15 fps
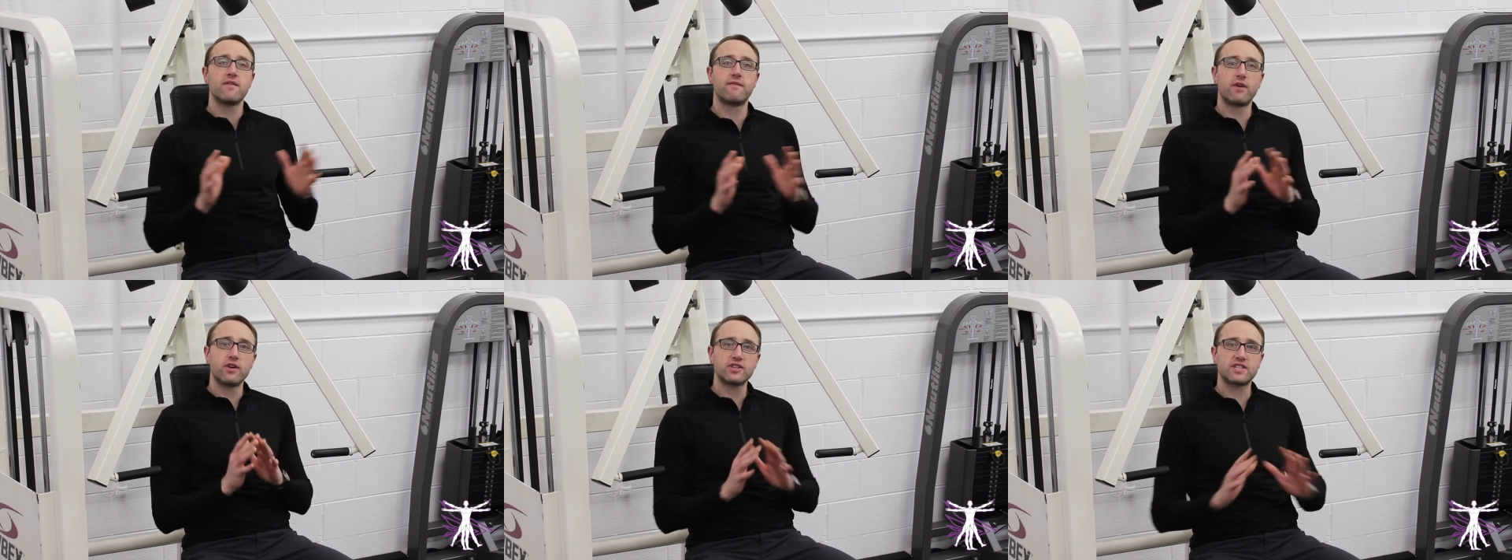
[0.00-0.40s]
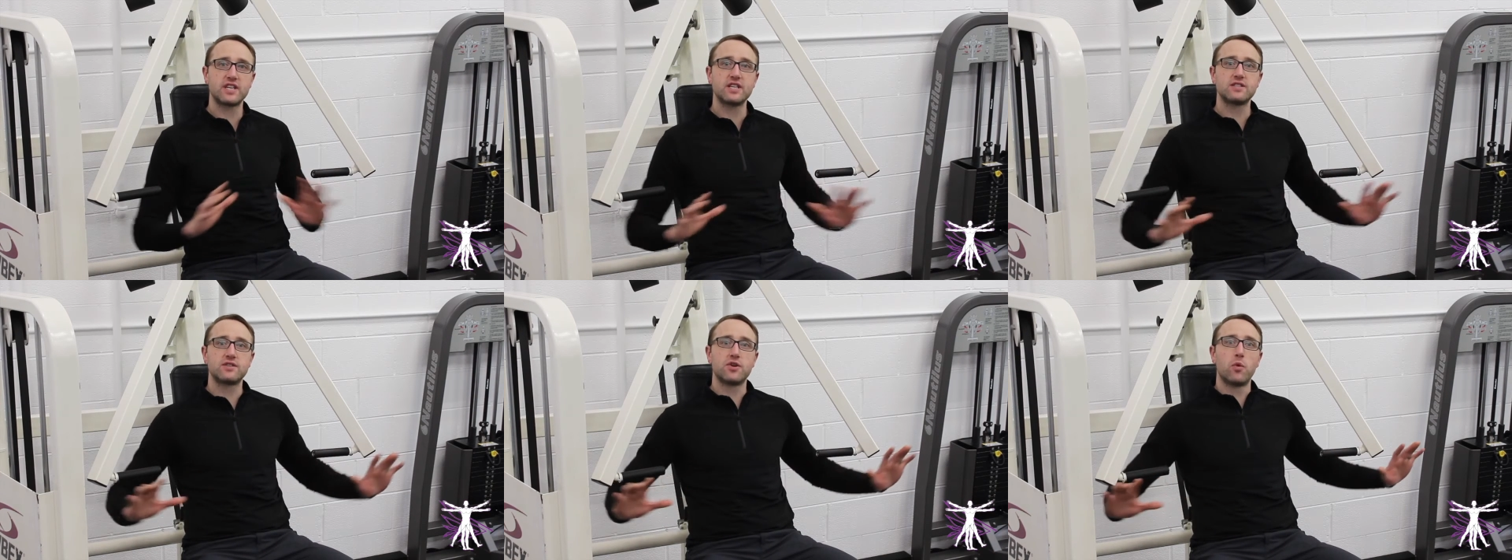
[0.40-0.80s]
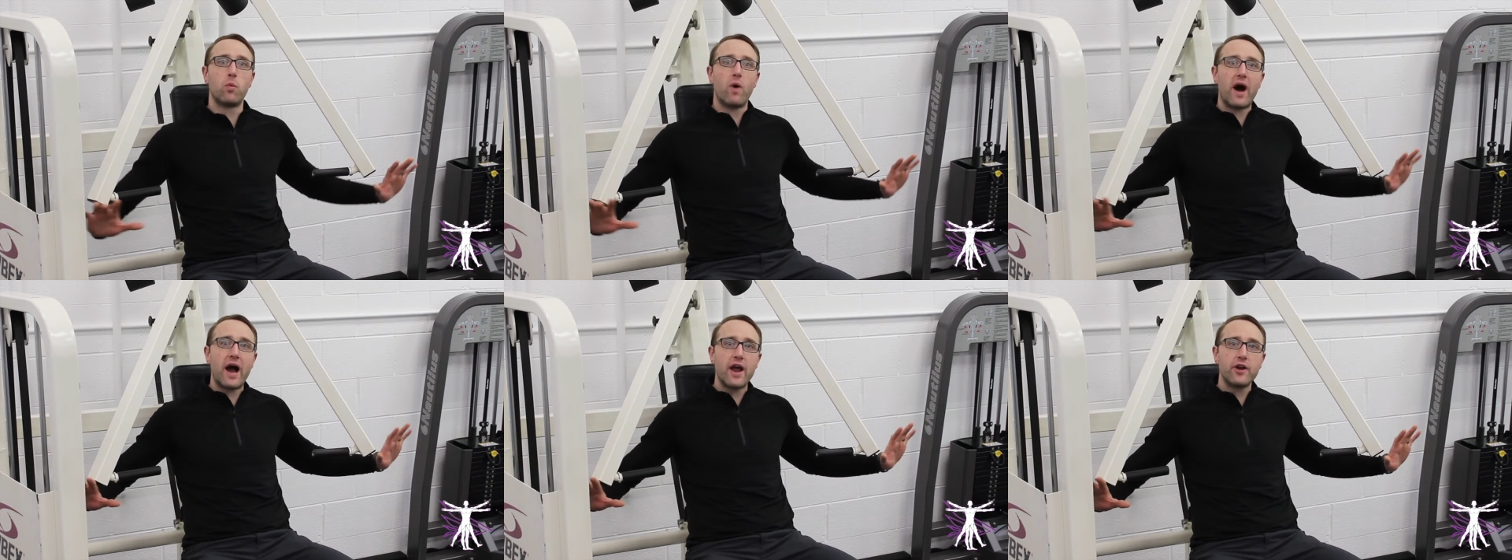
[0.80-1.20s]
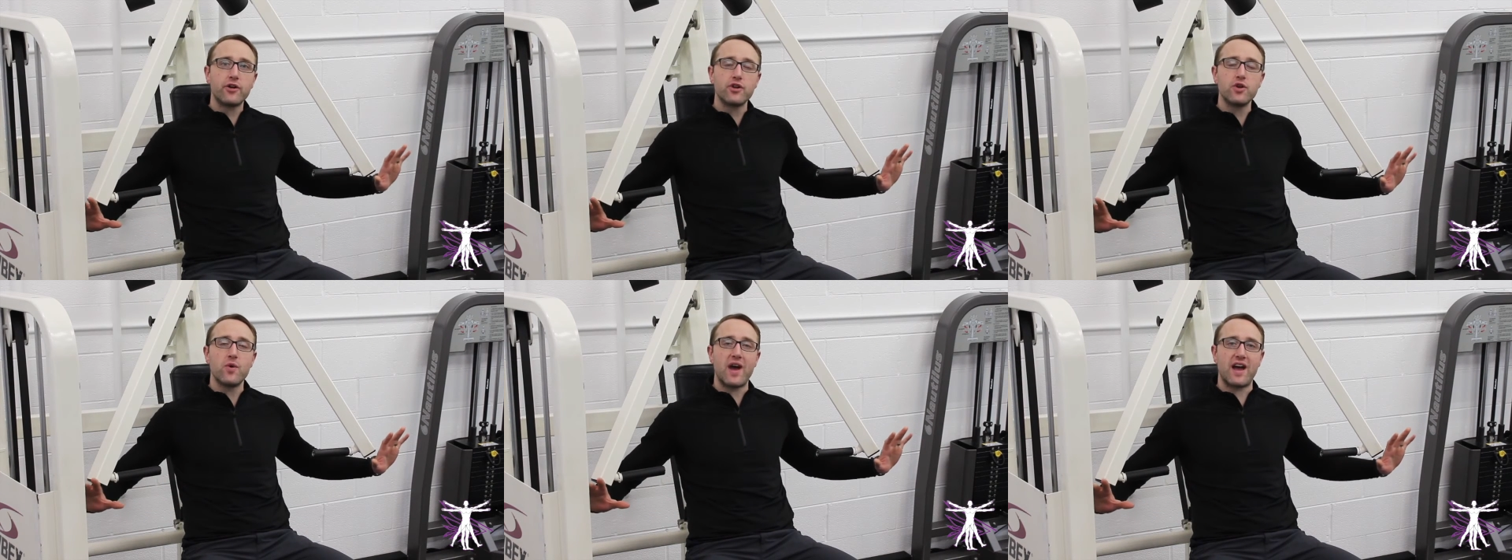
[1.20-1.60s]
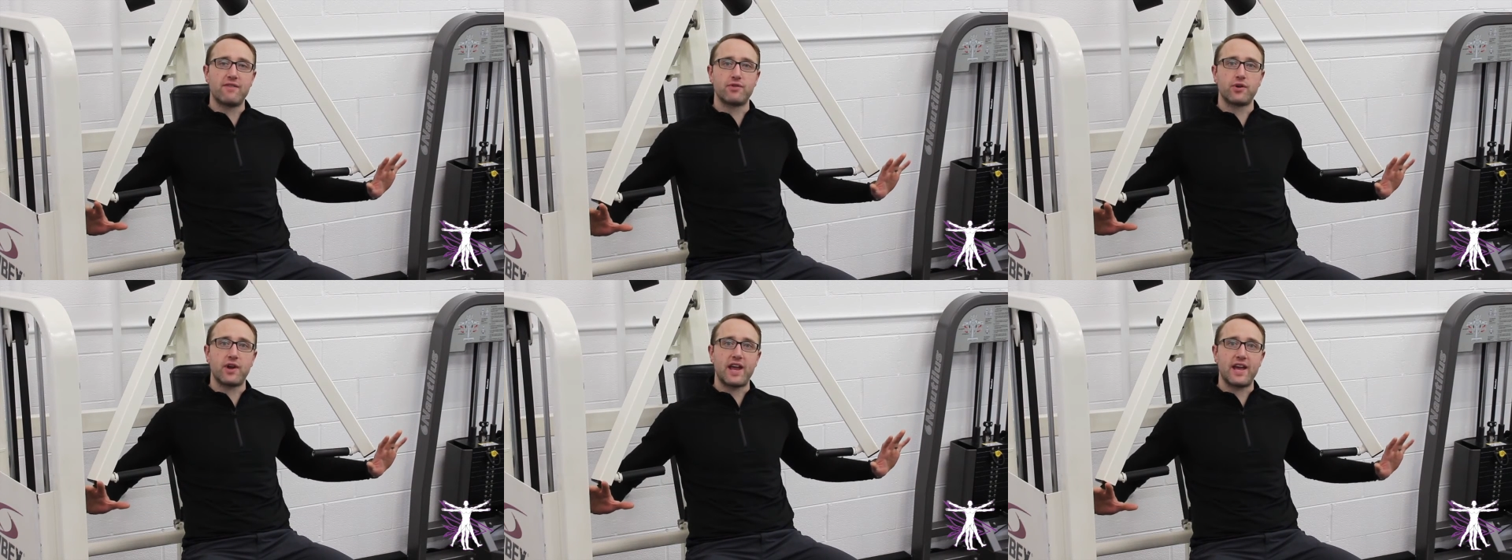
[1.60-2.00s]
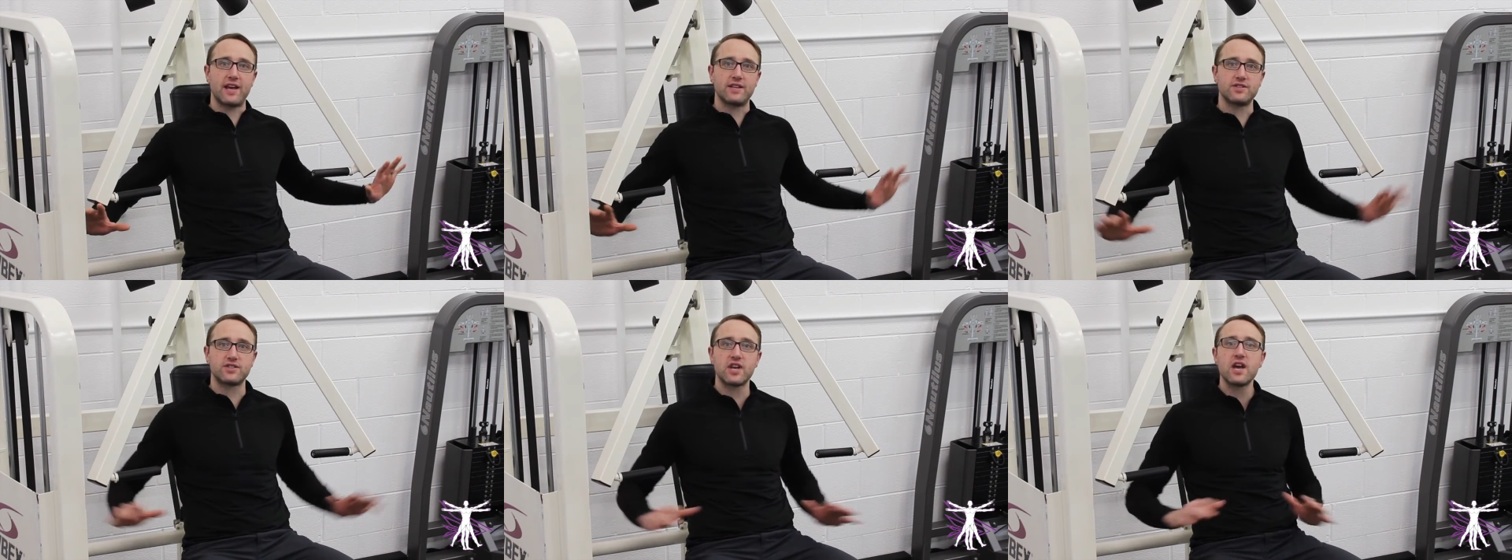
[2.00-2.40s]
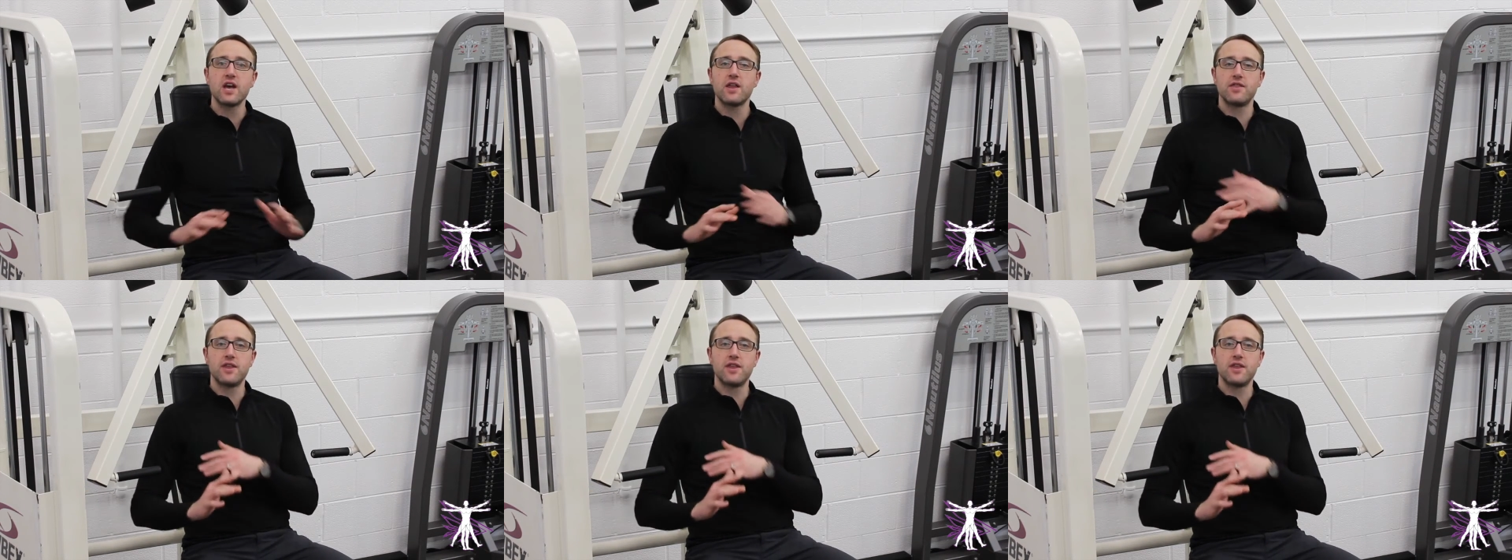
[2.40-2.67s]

versus the wider you have your hands,